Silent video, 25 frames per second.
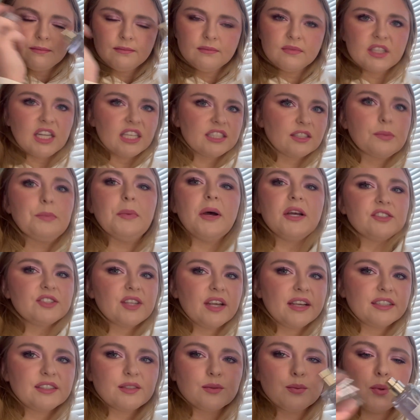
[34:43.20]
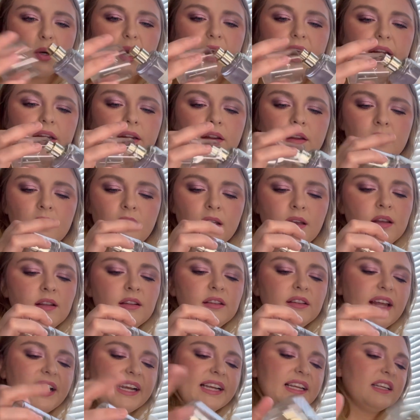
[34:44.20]
This smells like spring.
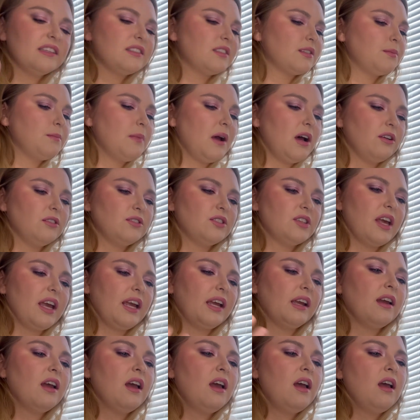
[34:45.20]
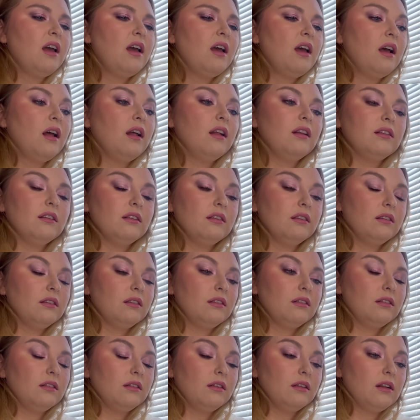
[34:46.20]
Like it smells like
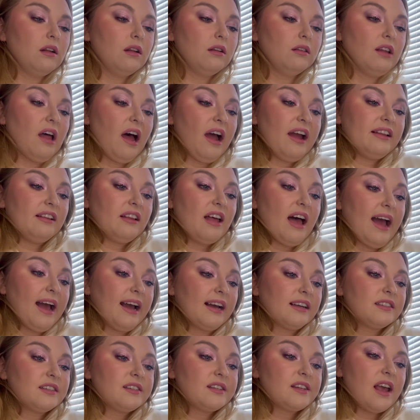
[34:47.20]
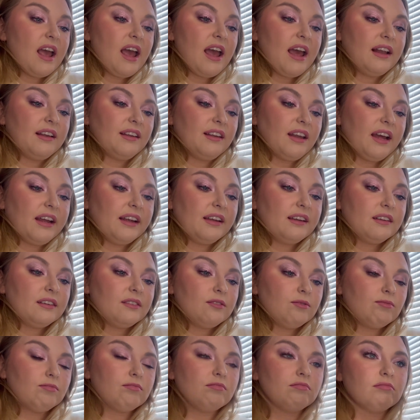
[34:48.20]
lilacs and like
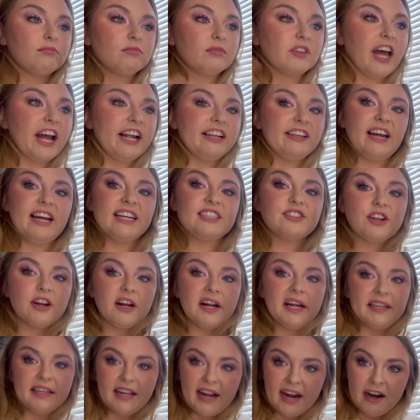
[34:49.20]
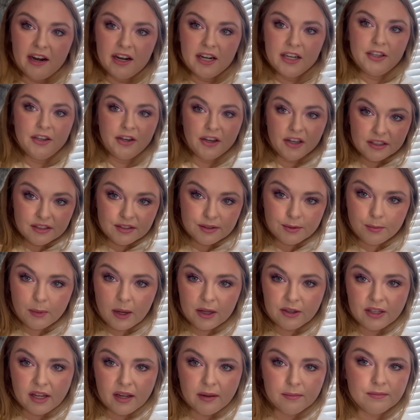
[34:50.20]
lilacs are in the air and you can
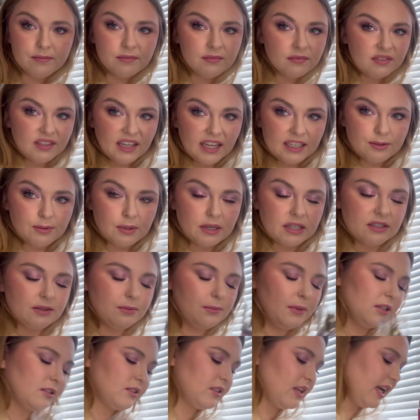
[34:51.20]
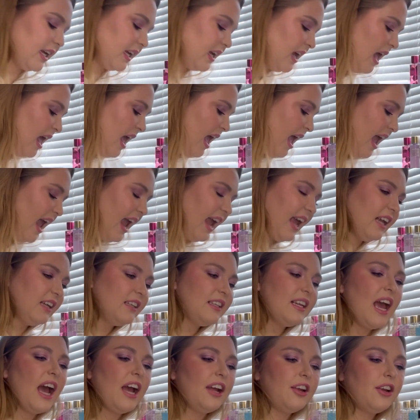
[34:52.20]
smell them. That's what it smells like. And
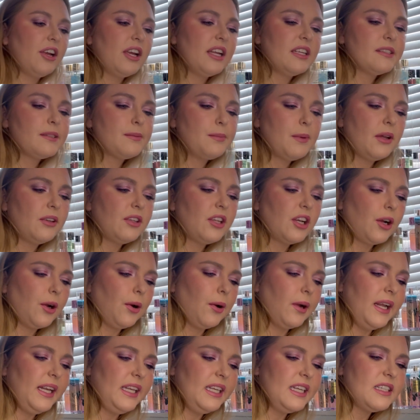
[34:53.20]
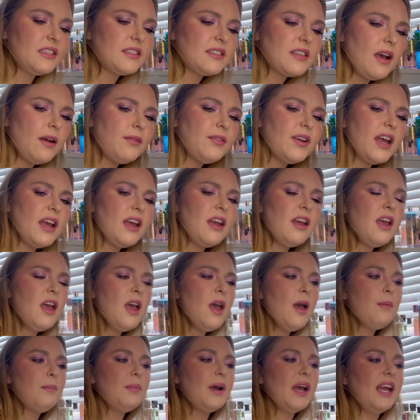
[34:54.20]
yeah, you can smell the greenness of it,
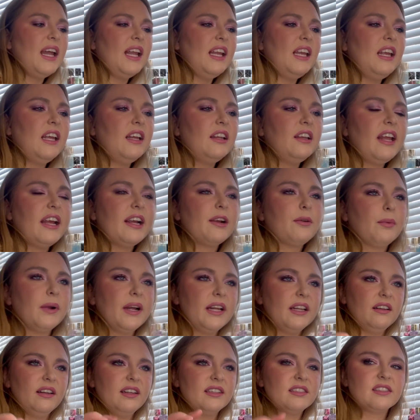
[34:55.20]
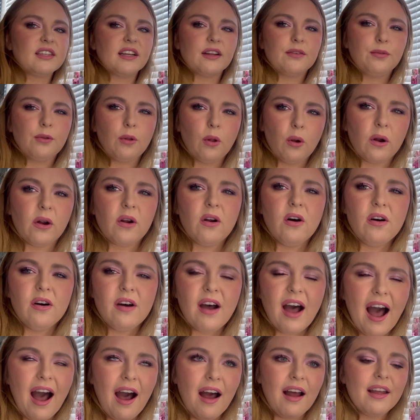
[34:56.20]
but any like realistic
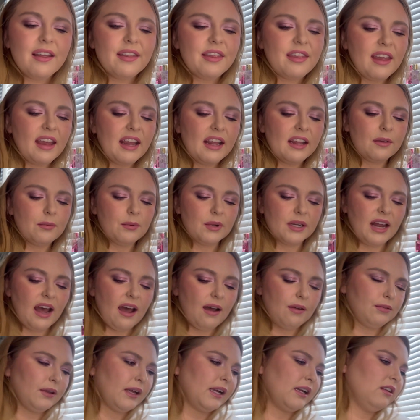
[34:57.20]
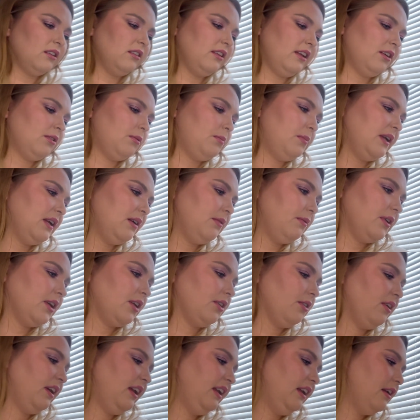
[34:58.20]
floral, I think would have like a little bit of a
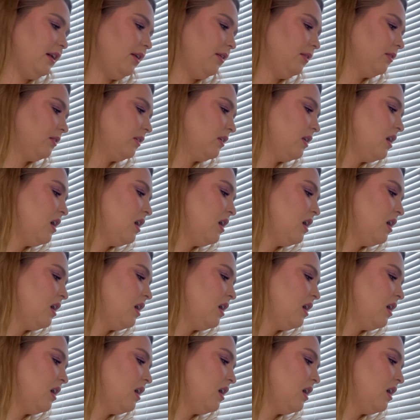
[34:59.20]
green note.